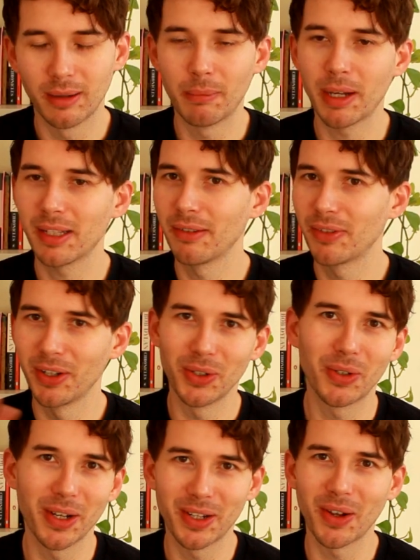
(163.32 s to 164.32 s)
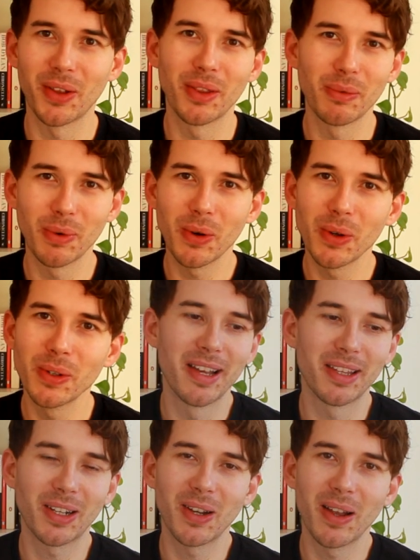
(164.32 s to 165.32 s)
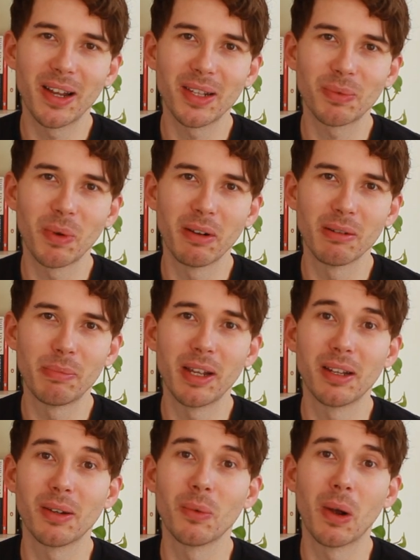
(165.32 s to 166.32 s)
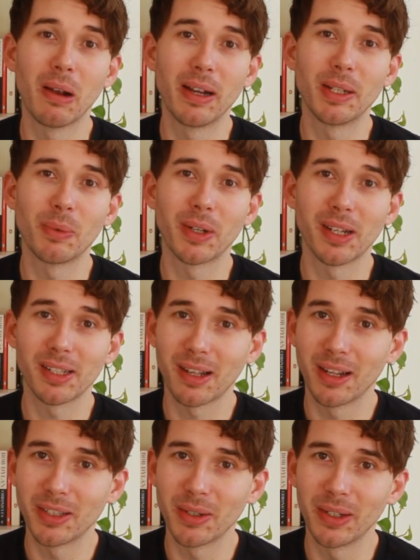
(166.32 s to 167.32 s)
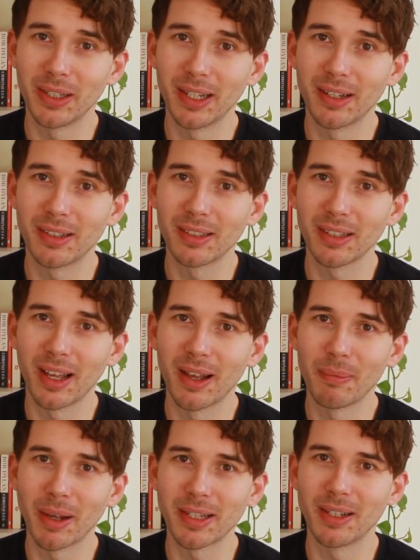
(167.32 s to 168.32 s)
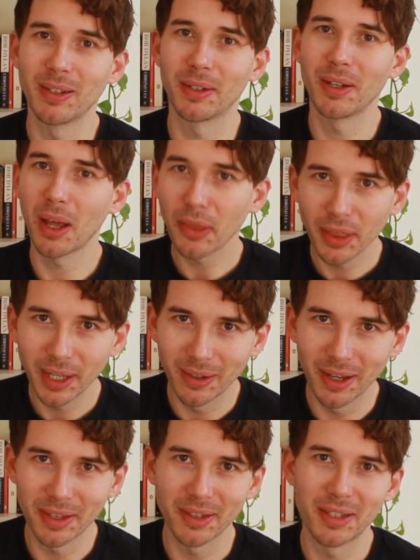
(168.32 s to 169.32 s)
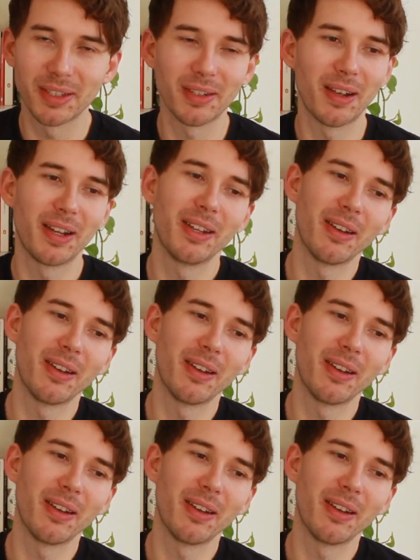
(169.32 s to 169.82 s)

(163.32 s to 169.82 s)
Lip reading: a massive doodle grid on the wall. The clients were a bit worried when I started doing this, as it looked nothing like the design